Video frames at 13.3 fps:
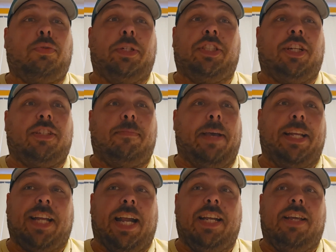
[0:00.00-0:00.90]
which doesn't
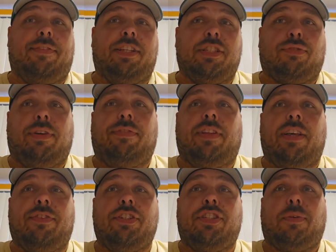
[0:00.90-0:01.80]
match any of these 3
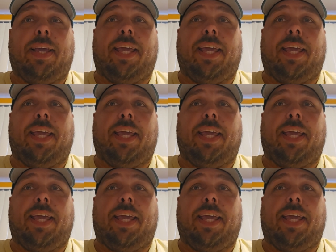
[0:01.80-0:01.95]
flavors, so I